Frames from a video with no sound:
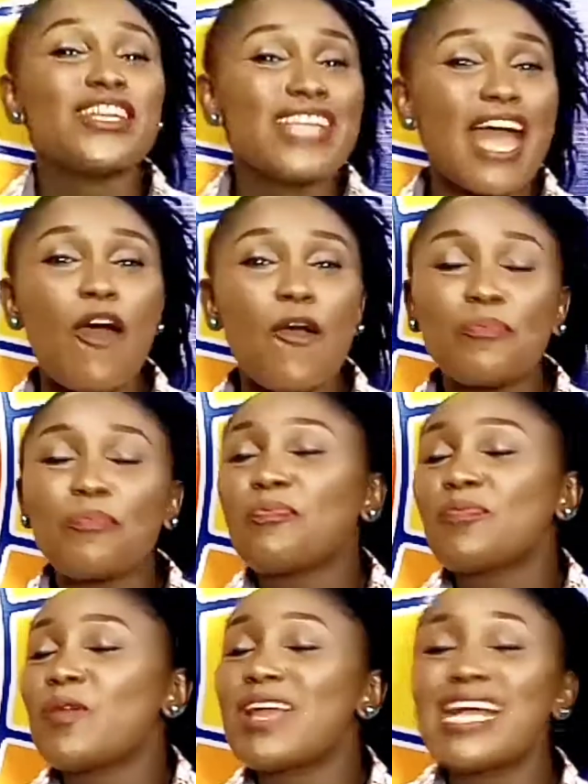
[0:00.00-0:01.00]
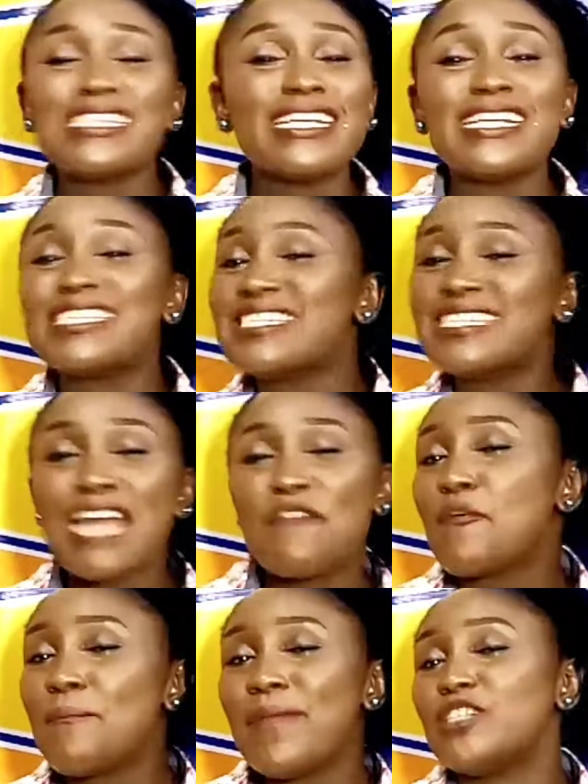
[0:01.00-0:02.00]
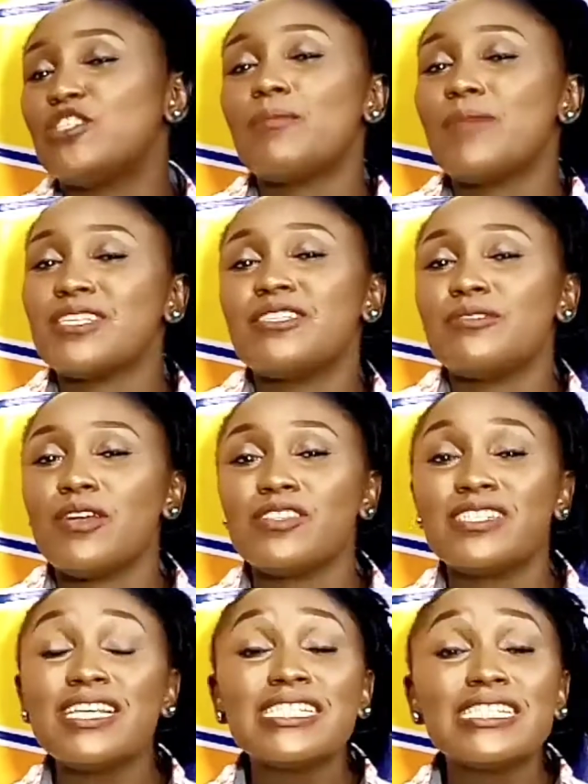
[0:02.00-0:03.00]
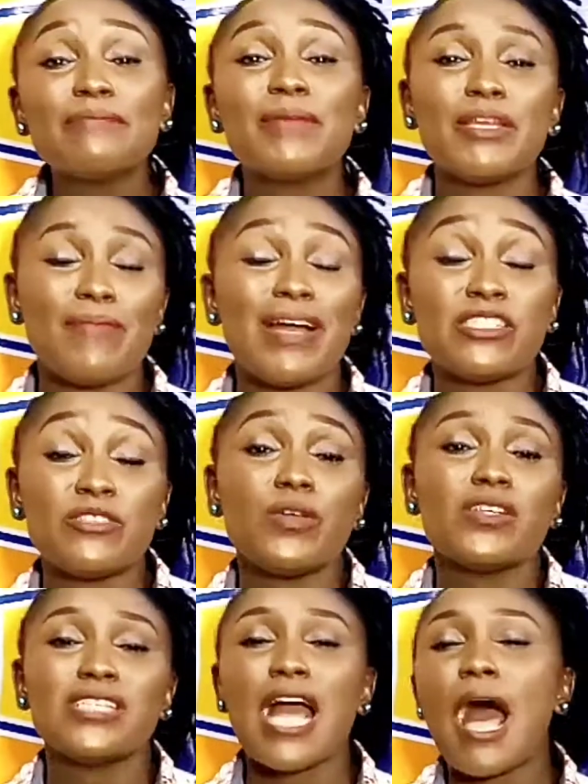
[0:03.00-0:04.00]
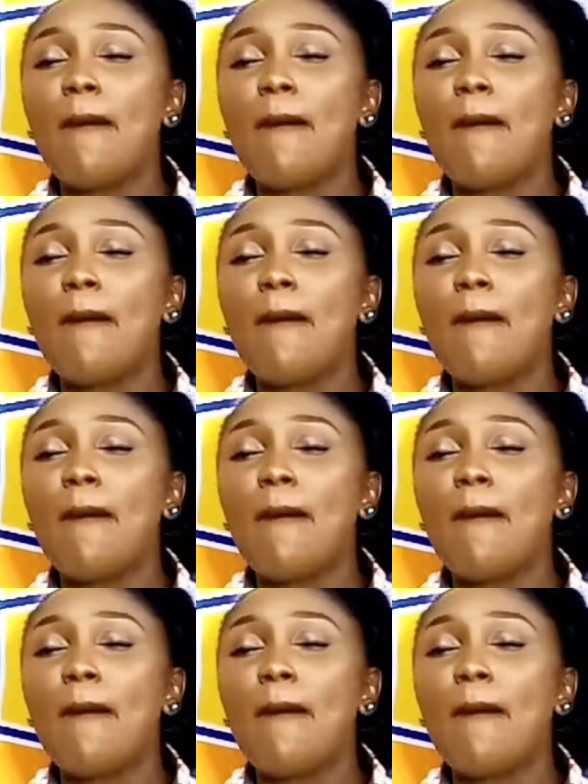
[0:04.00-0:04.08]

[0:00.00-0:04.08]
now you can see the 7 major materials. These materials are